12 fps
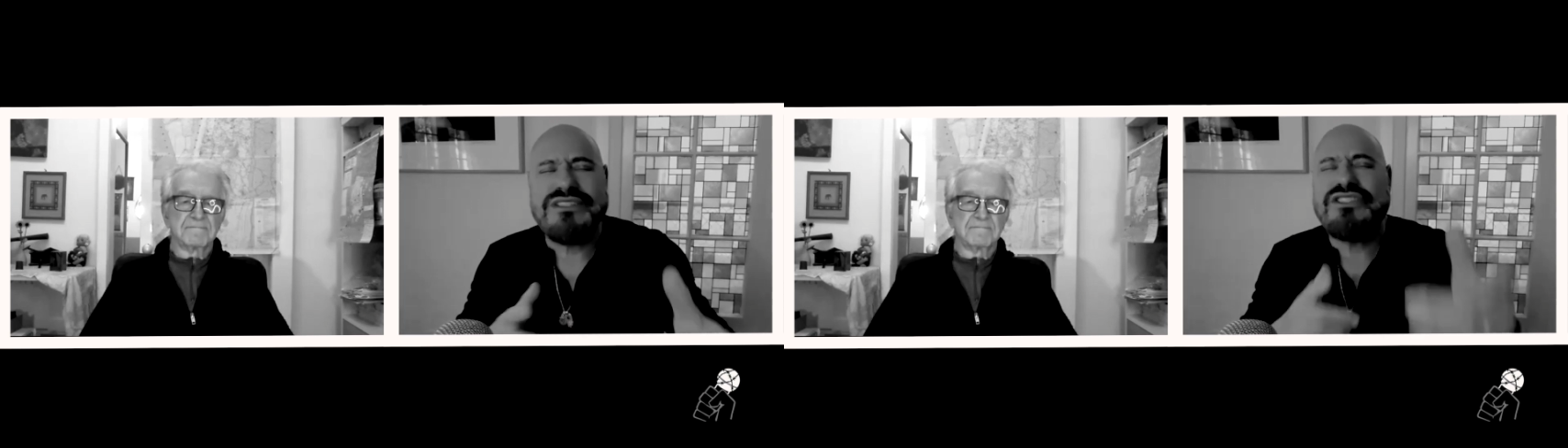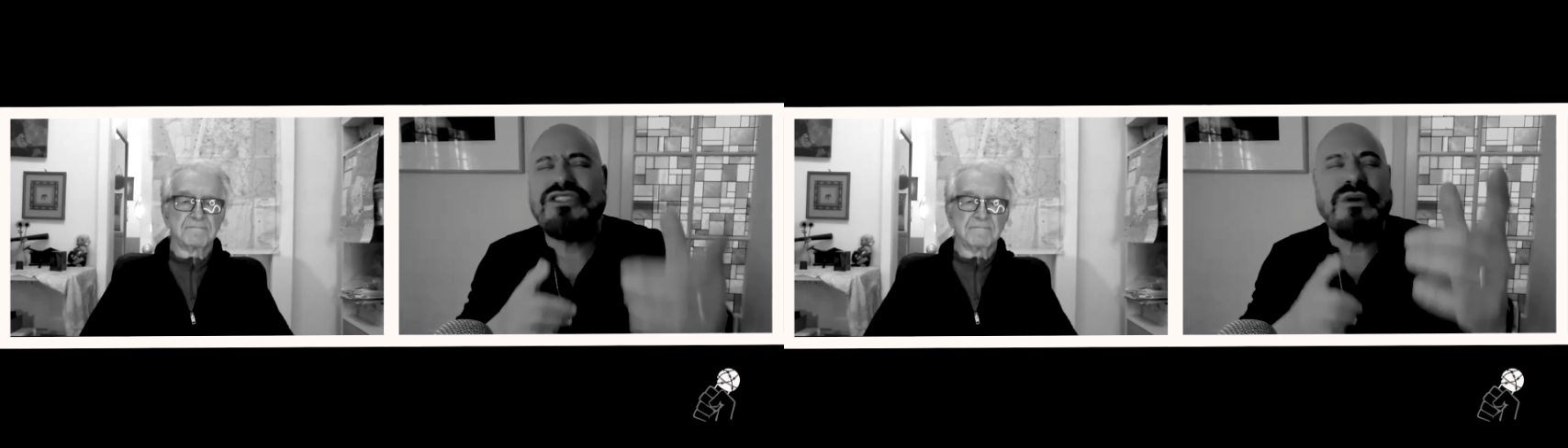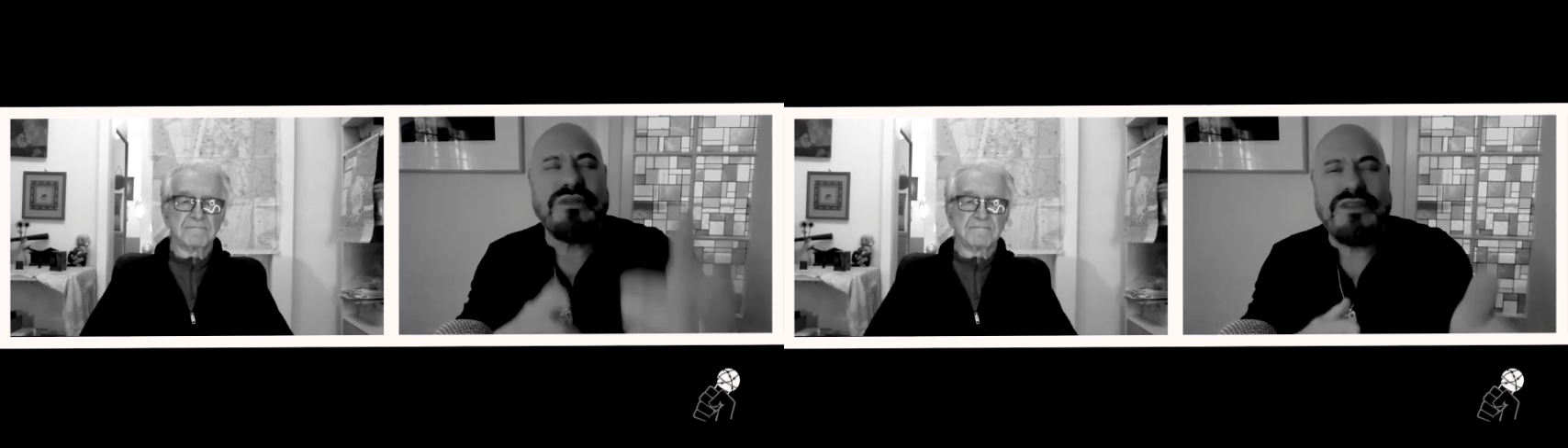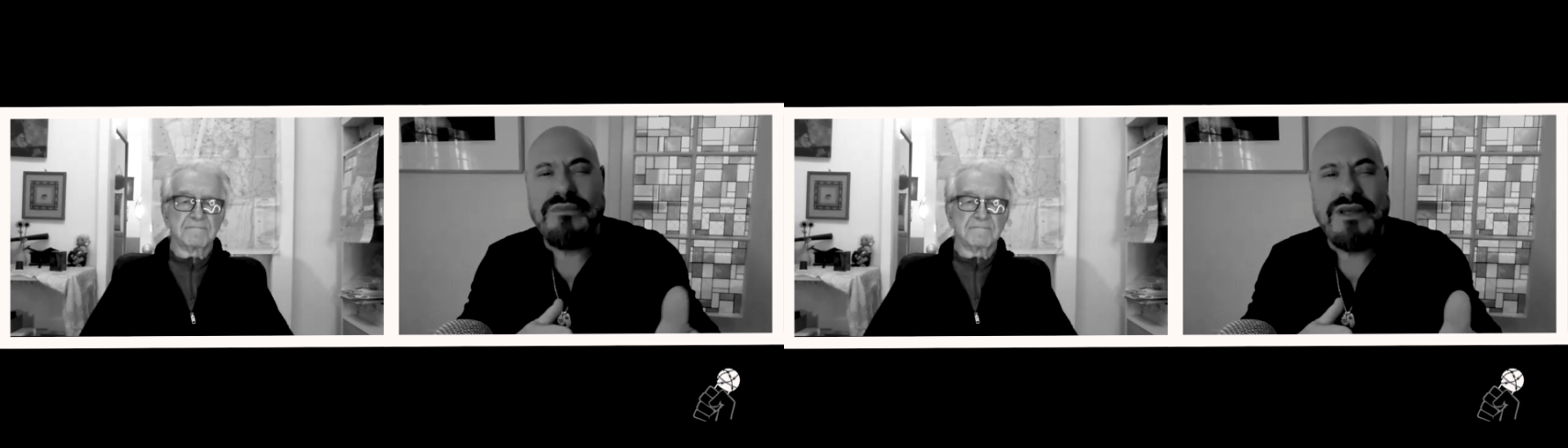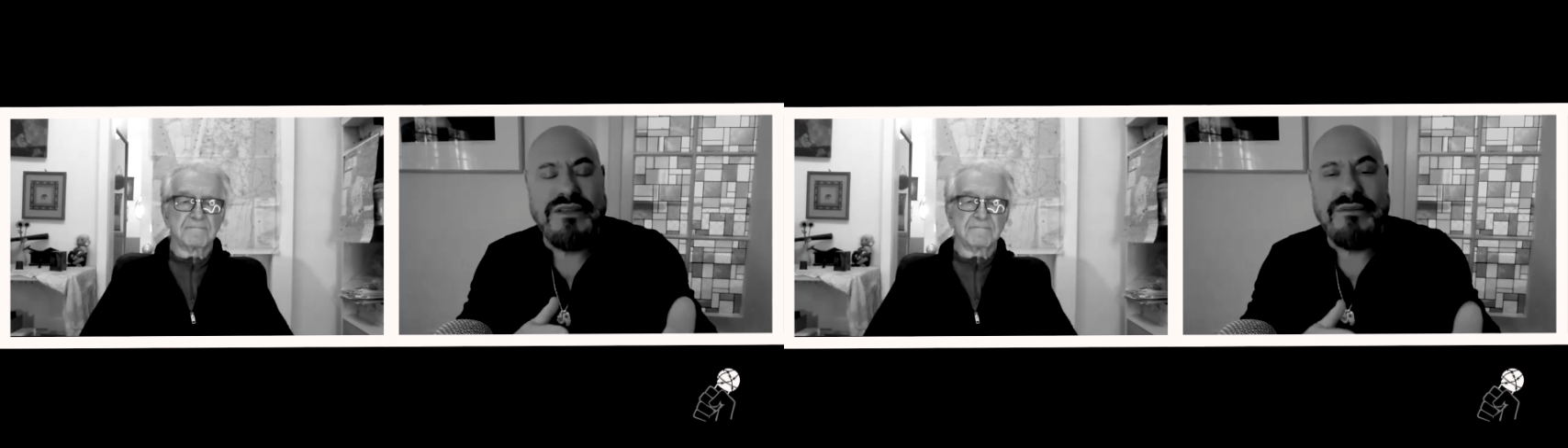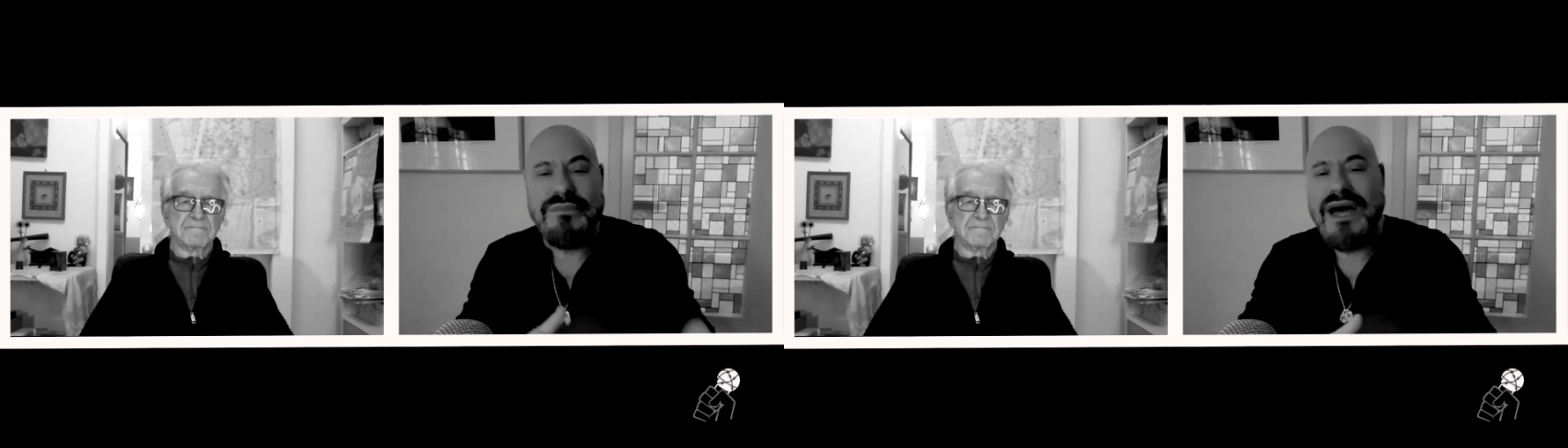shoot them
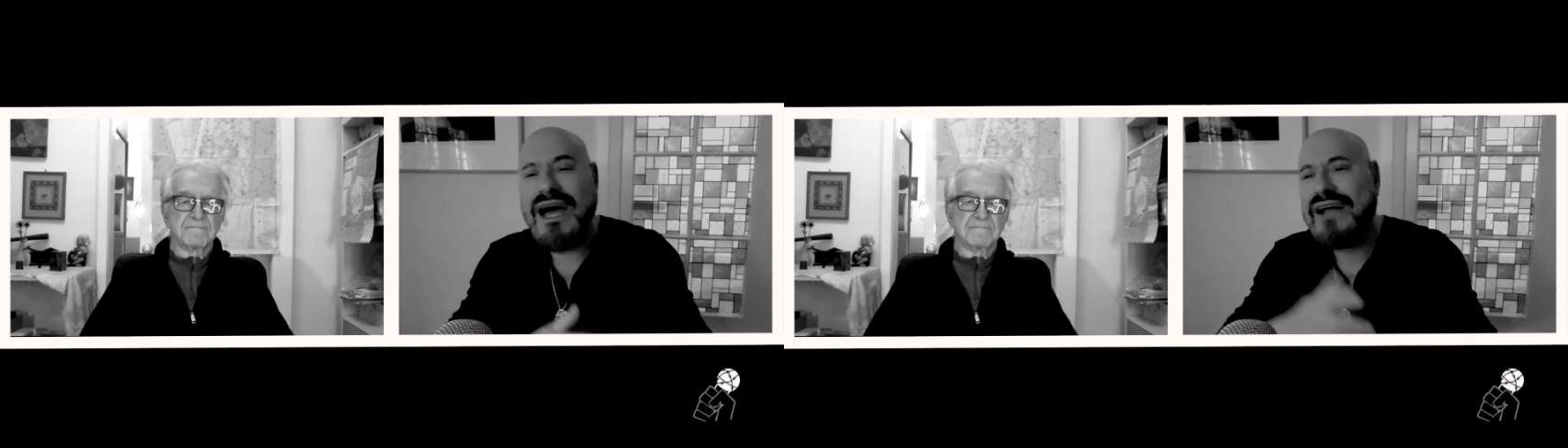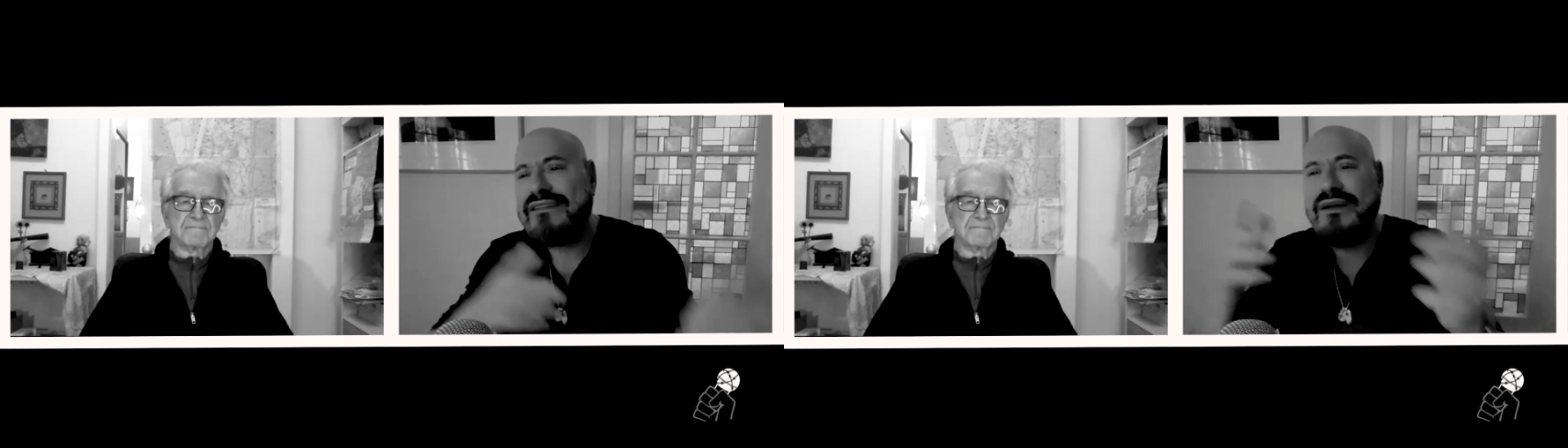in the back,